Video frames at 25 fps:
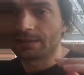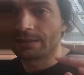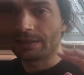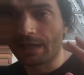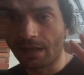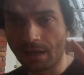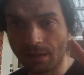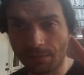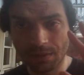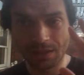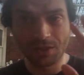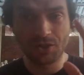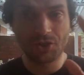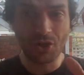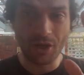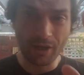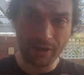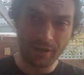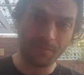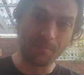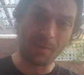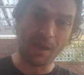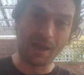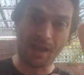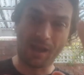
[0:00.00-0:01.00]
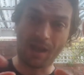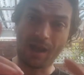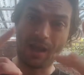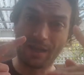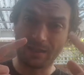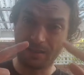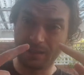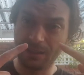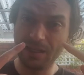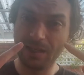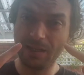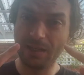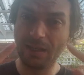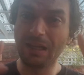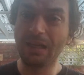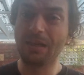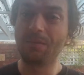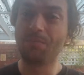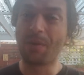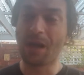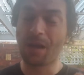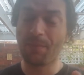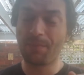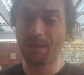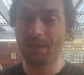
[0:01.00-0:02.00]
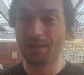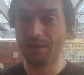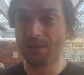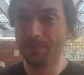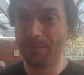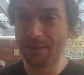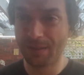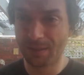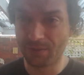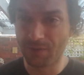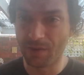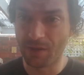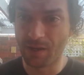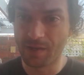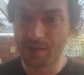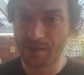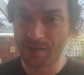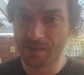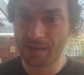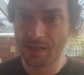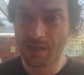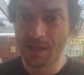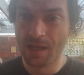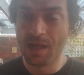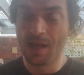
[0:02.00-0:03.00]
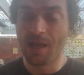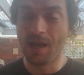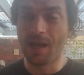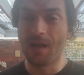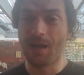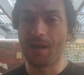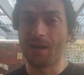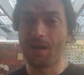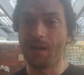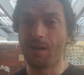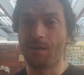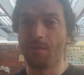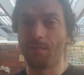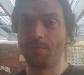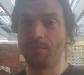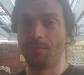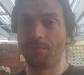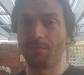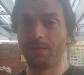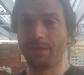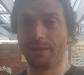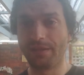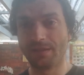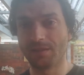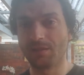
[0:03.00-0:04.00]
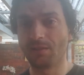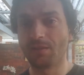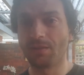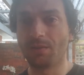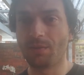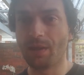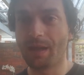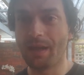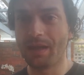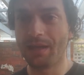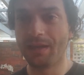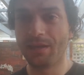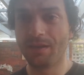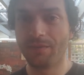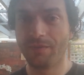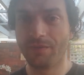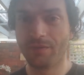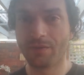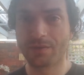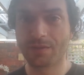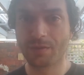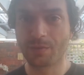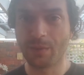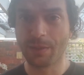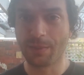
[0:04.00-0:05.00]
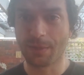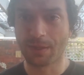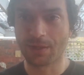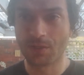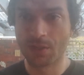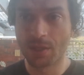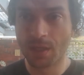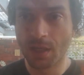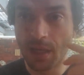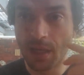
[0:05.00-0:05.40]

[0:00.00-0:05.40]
Now I'm going to show you my eyelid. It might be a little bit gross. Please look away if you're squeamish.